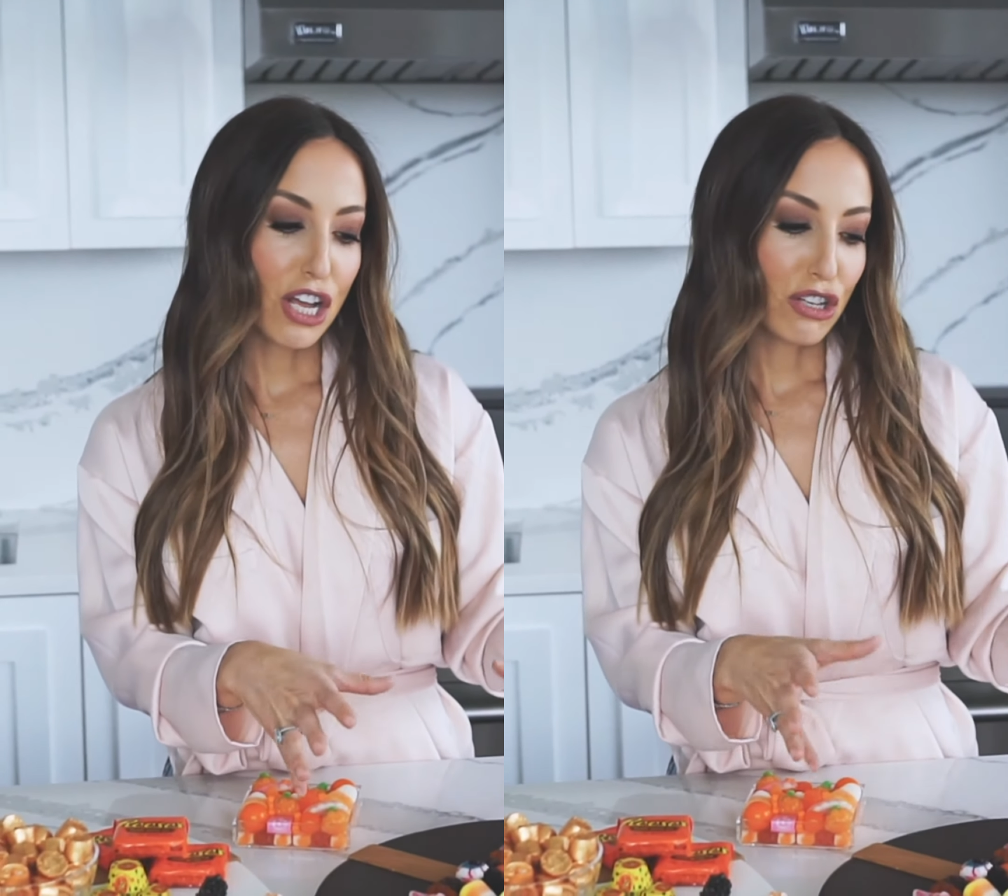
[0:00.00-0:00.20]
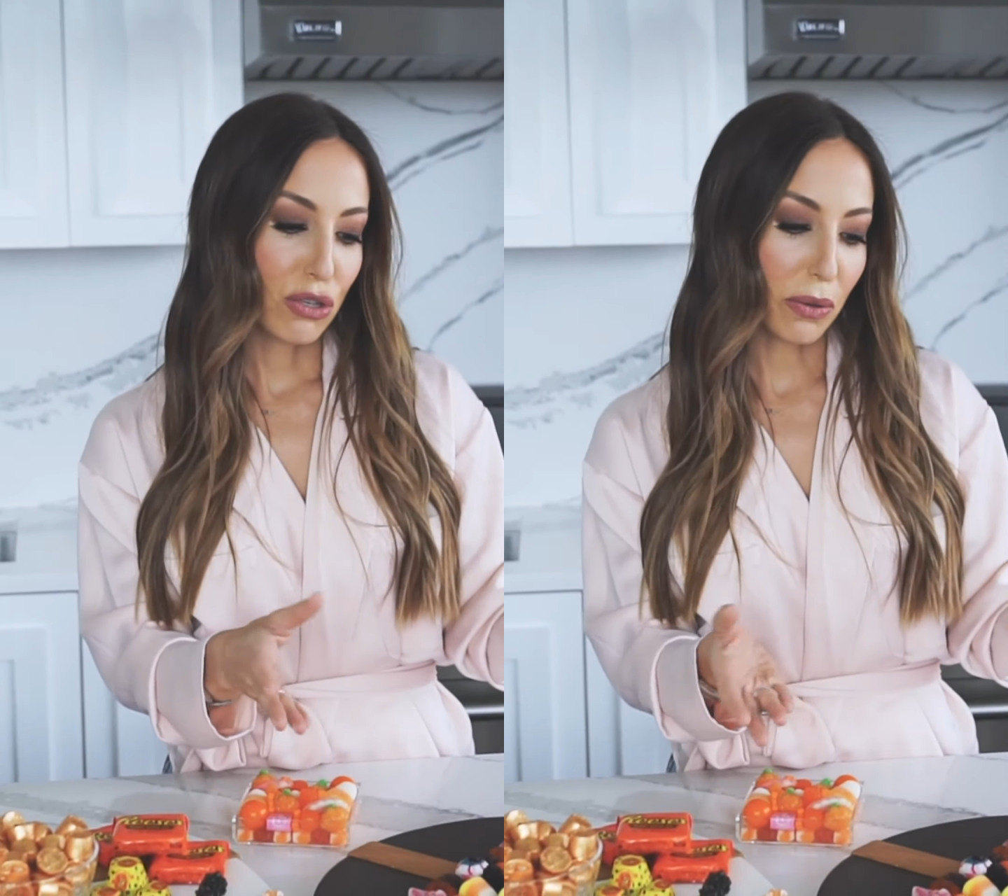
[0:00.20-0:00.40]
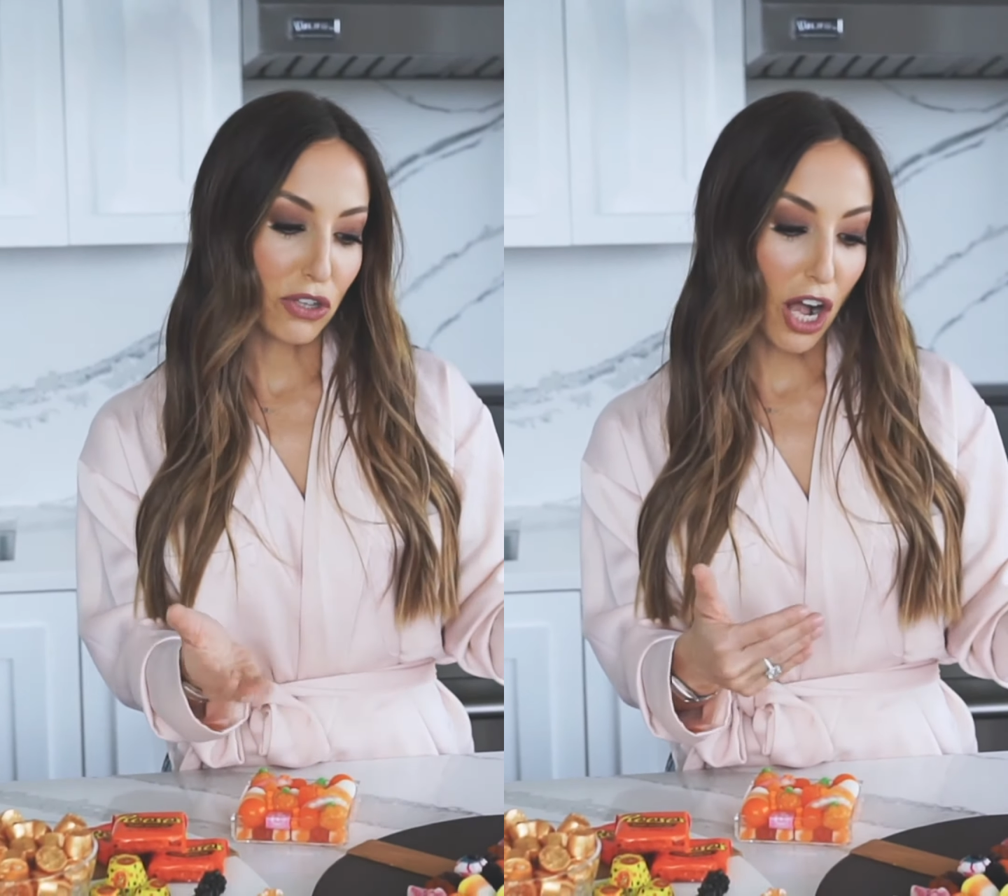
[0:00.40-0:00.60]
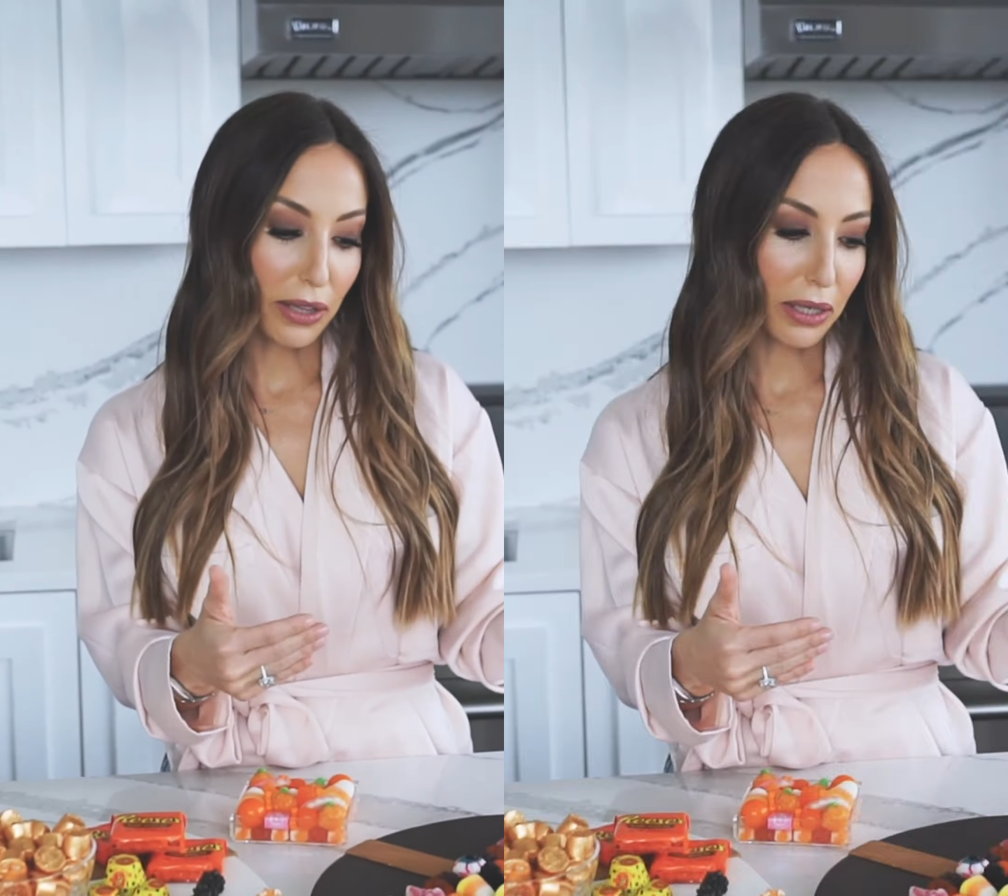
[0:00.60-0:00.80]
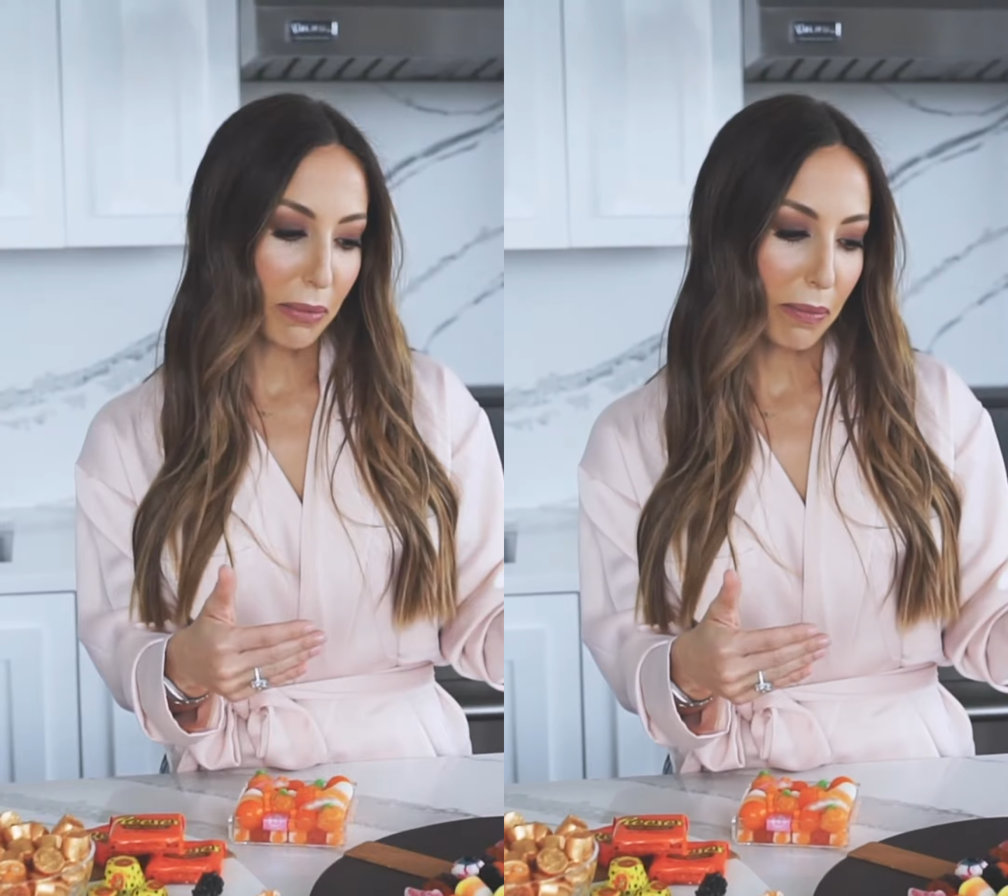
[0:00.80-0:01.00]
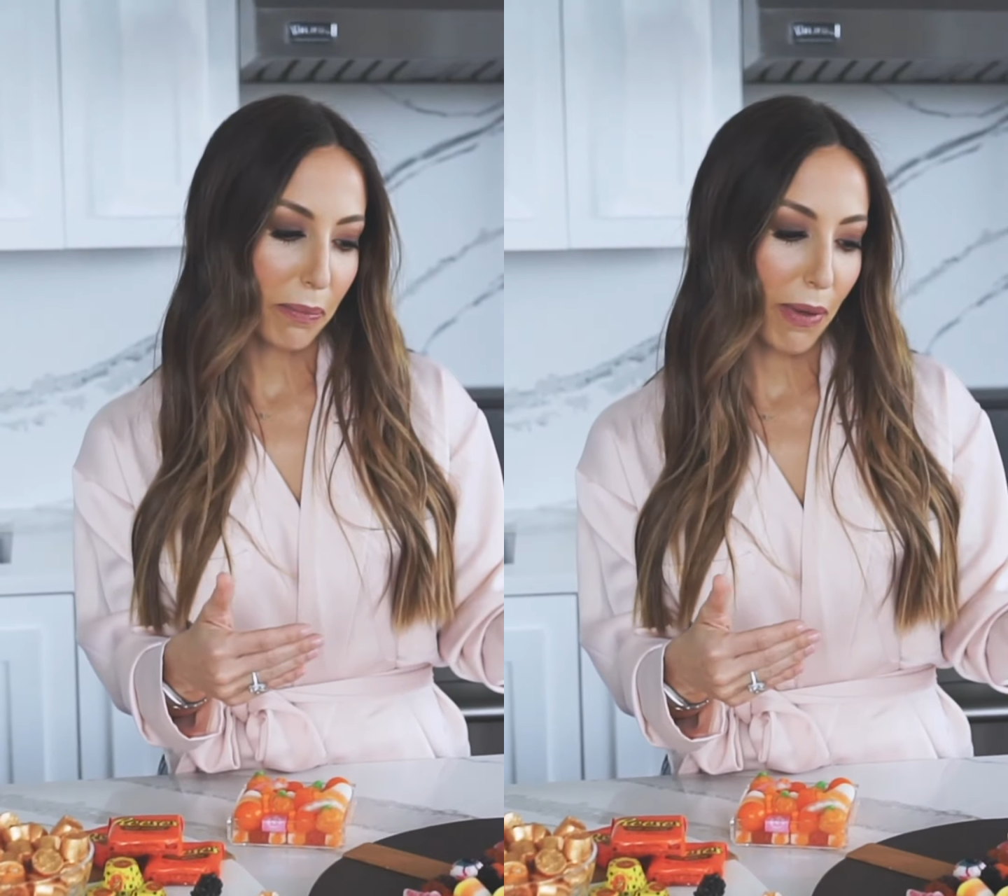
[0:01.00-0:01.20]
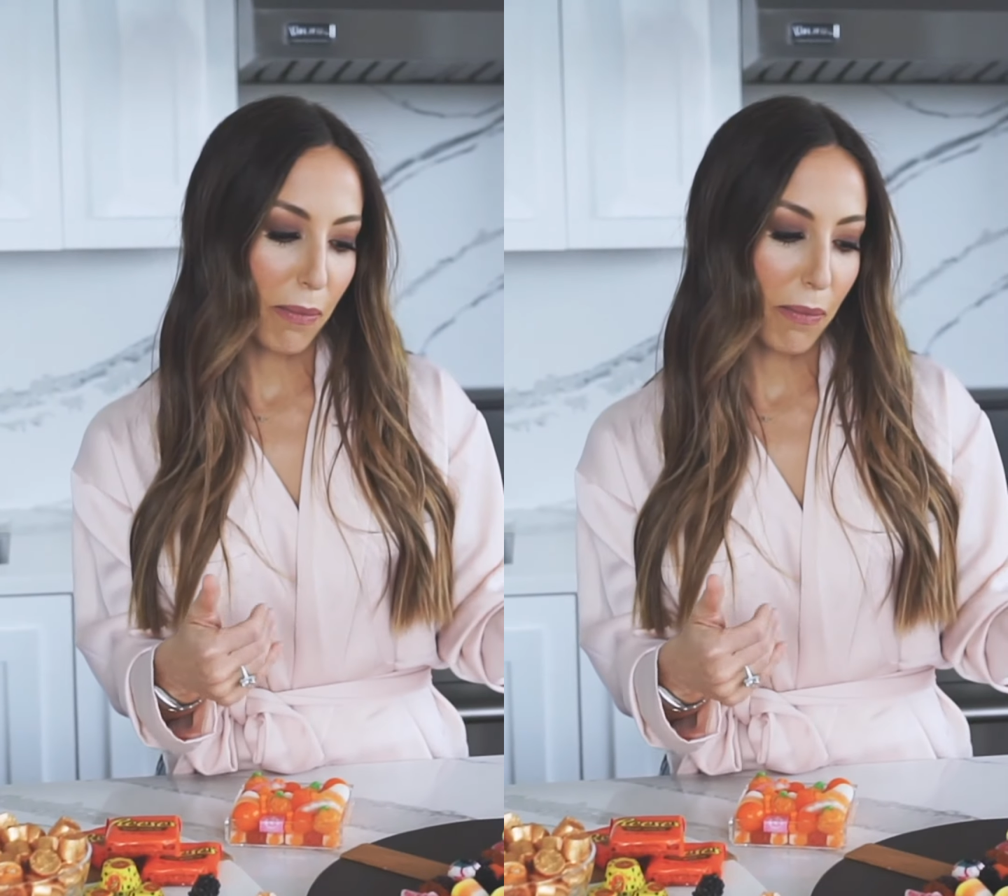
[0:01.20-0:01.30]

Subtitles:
so I'll talk a little bit